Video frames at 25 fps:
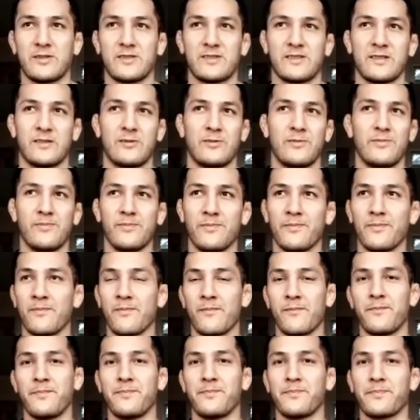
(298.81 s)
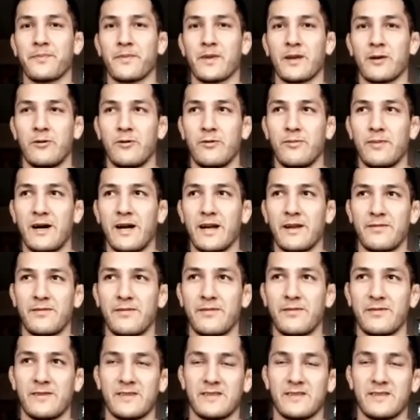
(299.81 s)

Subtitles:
So we might even